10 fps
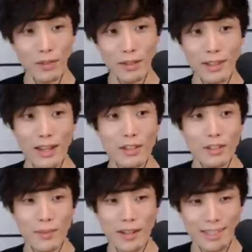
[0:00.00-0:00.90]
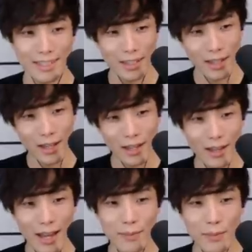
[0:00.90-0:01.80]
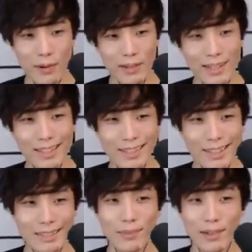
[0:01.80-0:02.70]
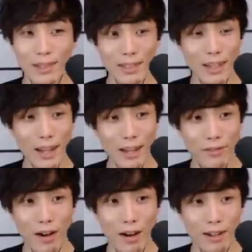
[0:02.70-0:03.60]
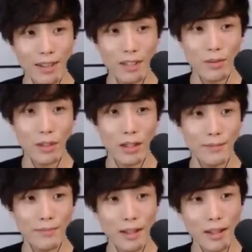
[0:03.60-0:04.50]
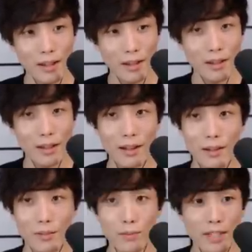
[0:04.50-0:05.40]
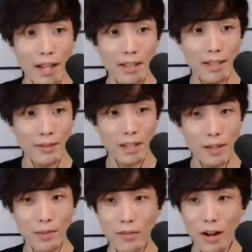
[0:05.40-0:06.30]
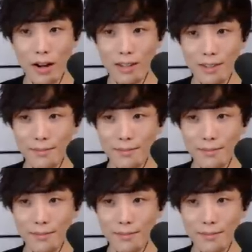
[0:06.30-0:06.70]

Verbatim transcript: for the 1,000 bits. Happy birthday, thanks a bunch. And Fog, thanks for the 10 gift subs, Fog.